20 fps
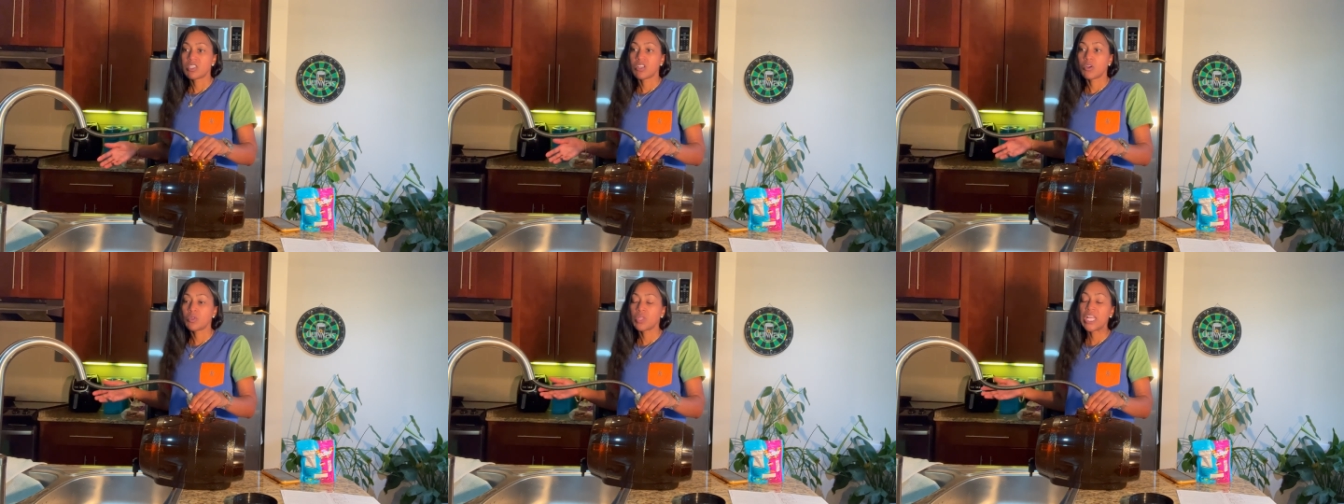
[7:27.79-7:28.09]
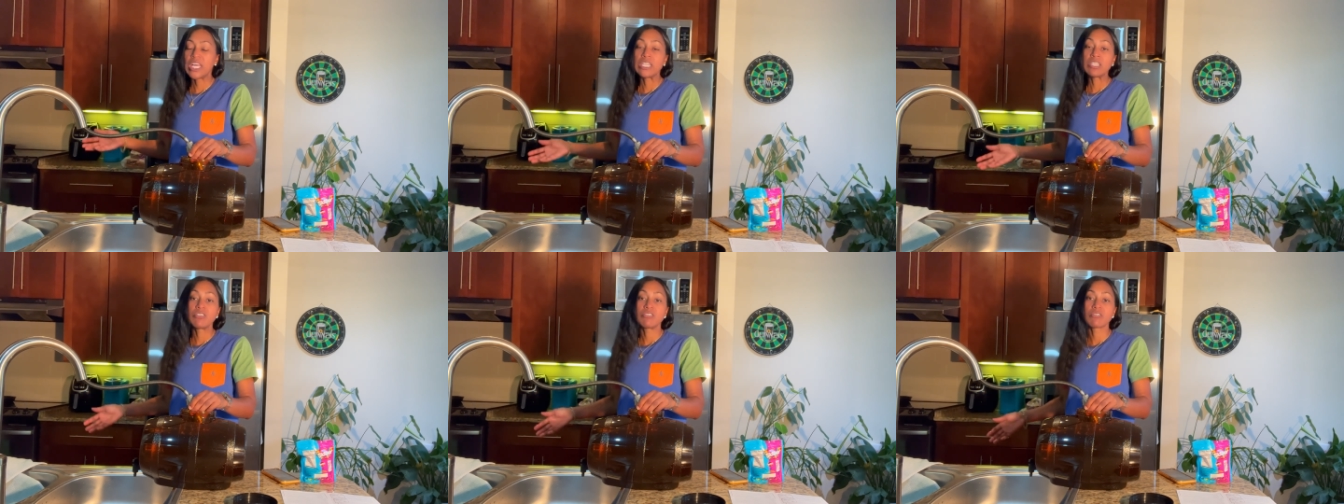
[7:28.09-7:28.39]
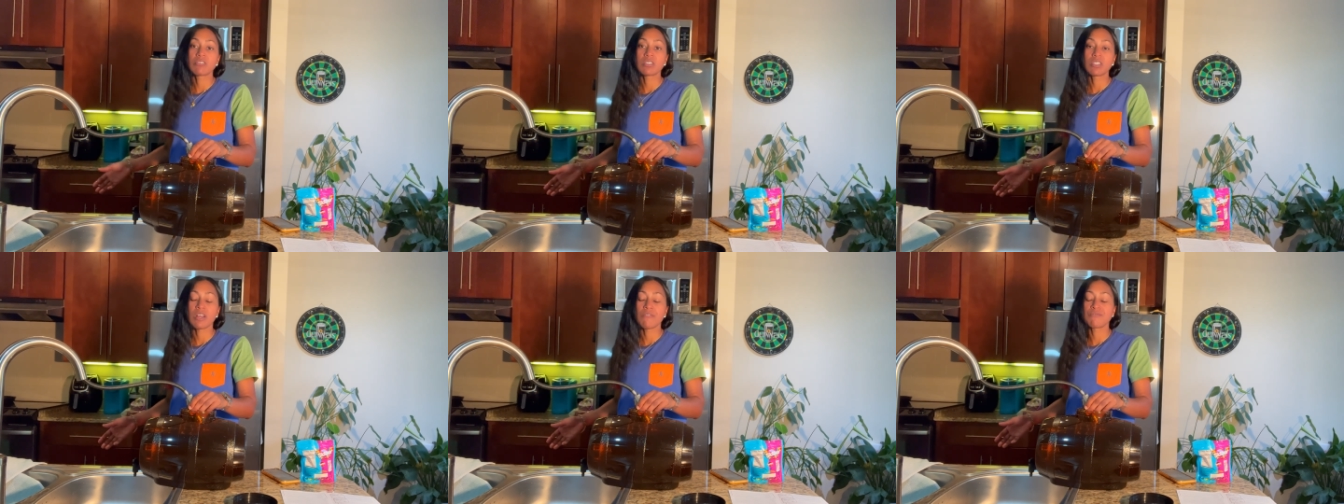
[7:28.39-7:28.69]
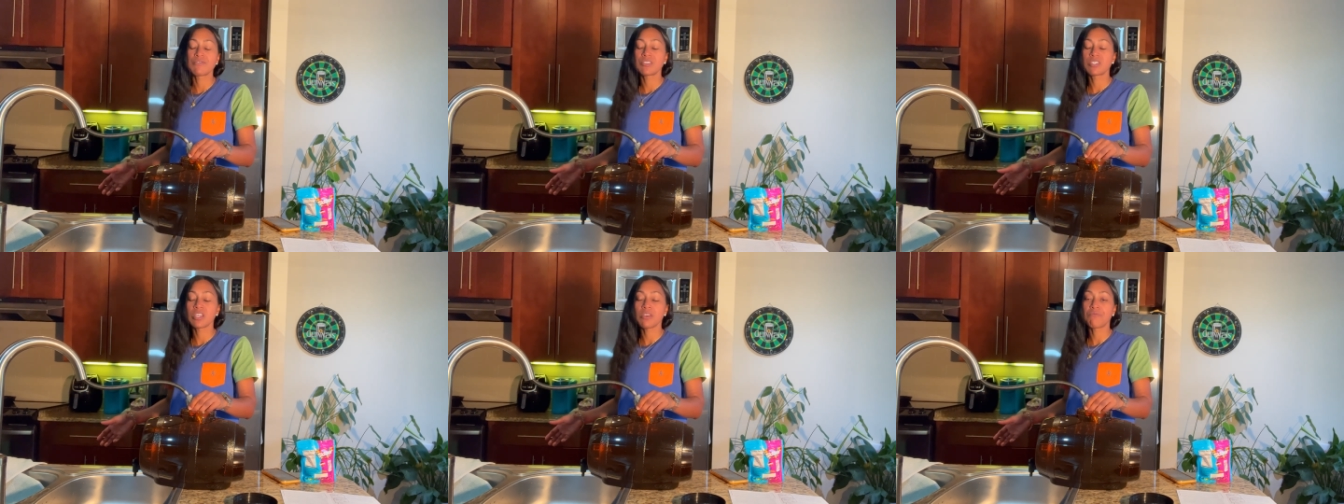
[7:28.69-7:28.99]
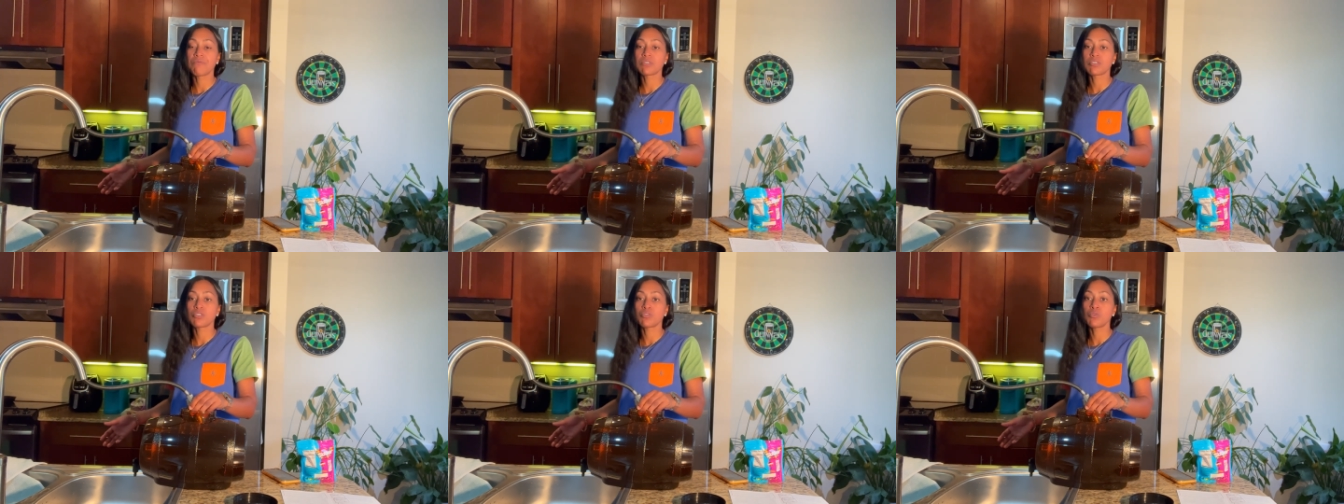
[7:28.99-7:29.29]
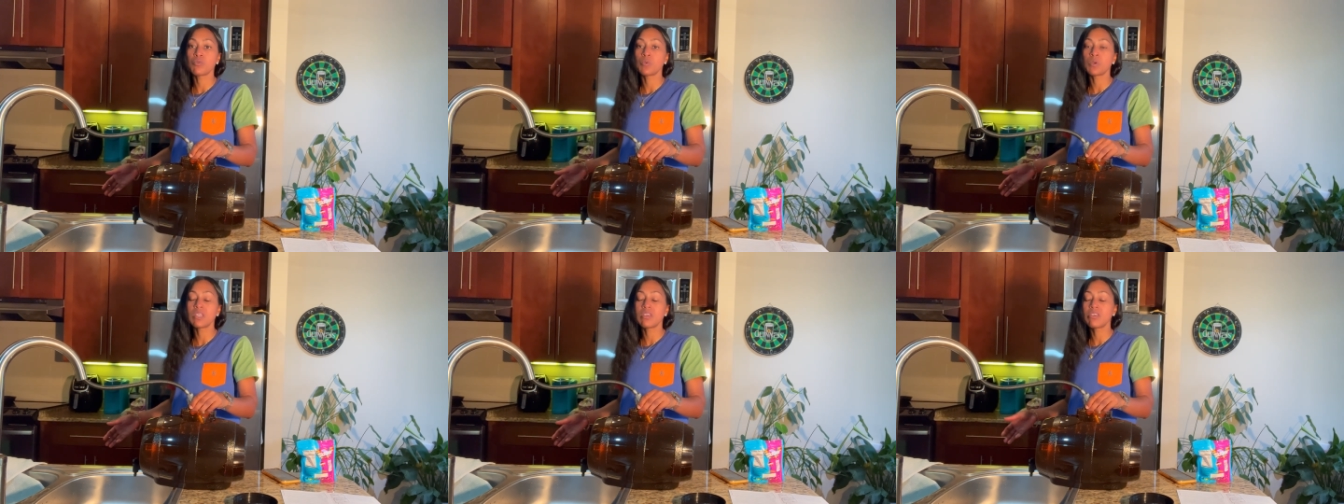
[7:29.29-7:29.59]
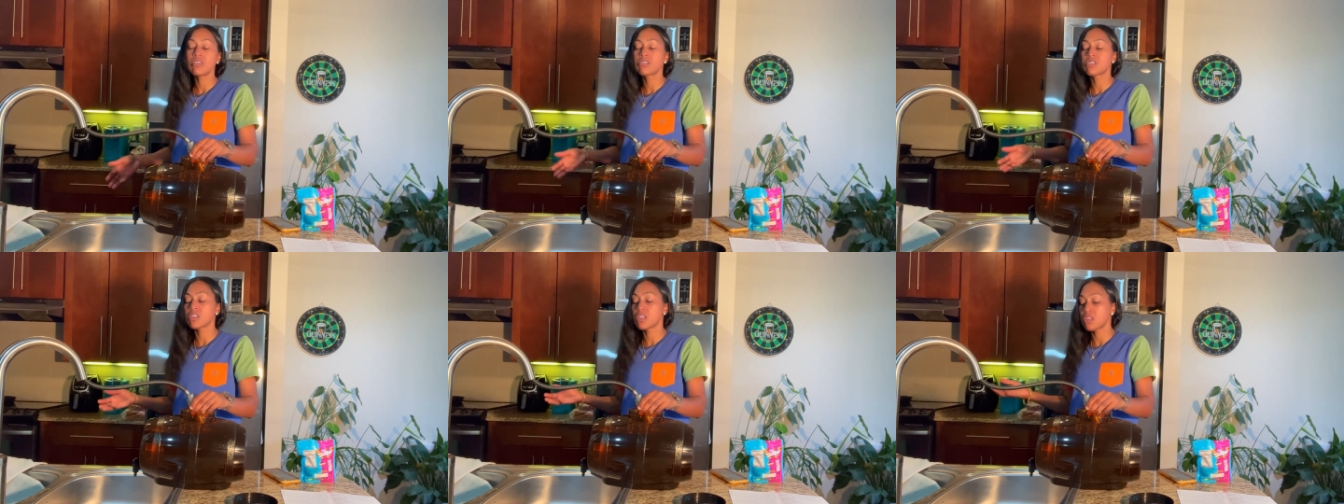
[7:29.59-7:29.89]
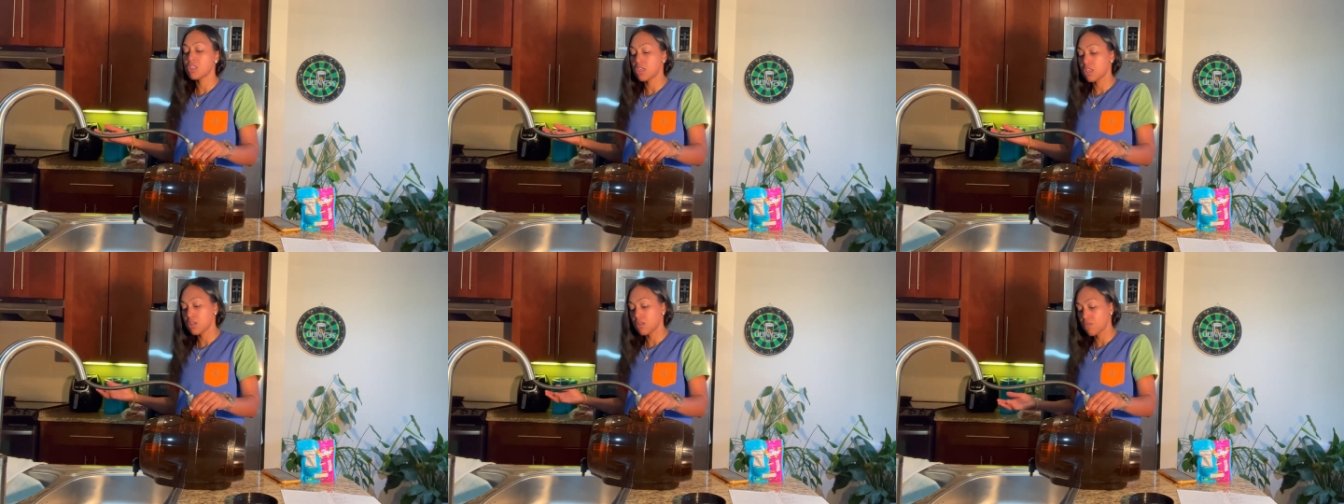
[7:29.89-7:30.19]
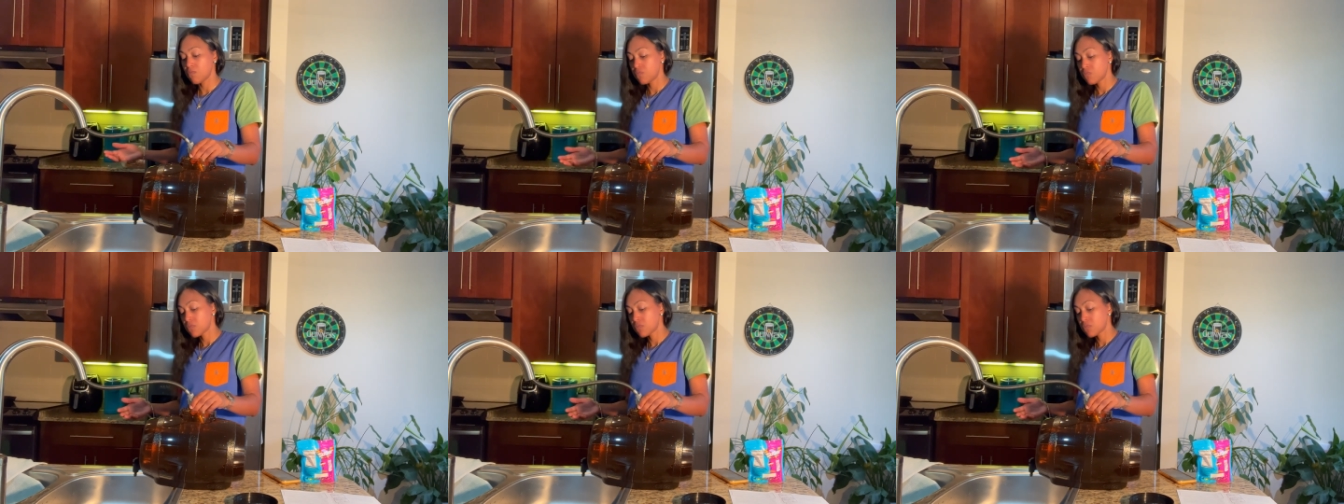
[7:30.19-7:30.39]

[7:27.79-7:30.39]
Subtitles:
letting your stuff sit for 2 weeks, and then,